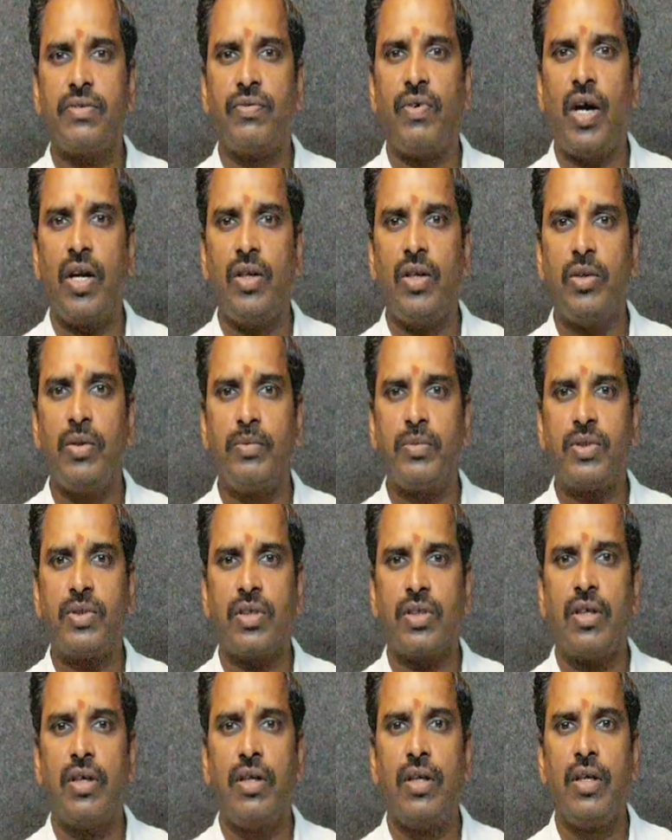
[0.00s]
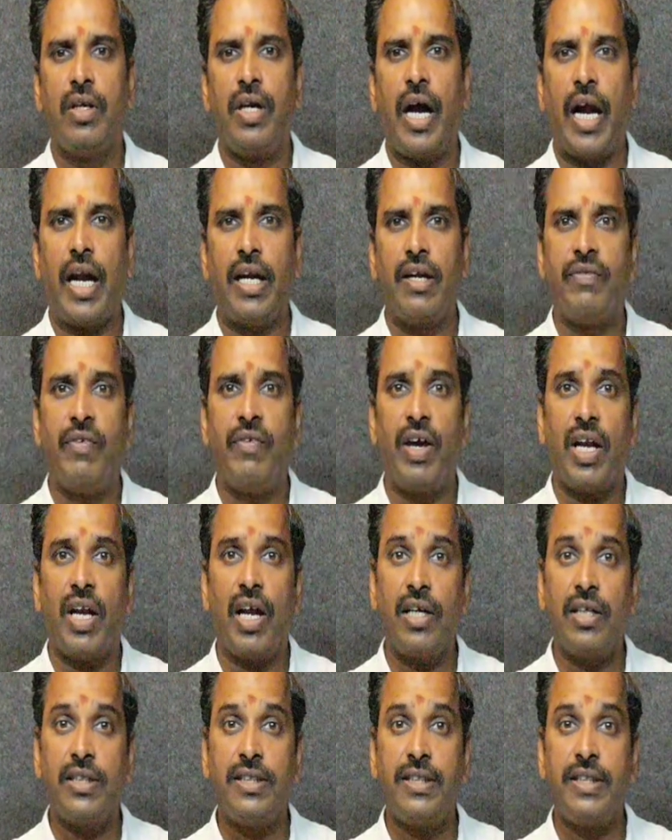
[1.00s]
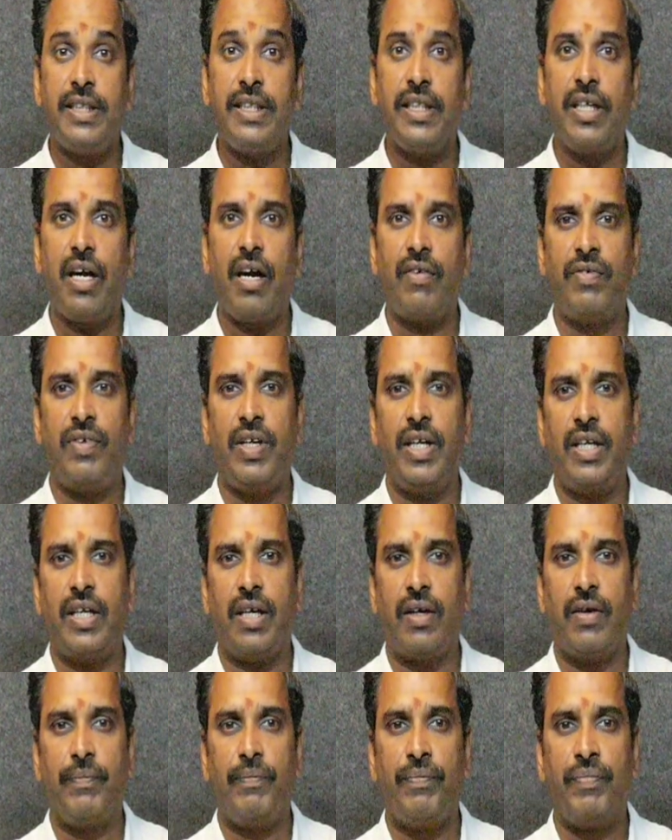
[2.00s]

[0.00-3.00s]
volumes, and velocity of data.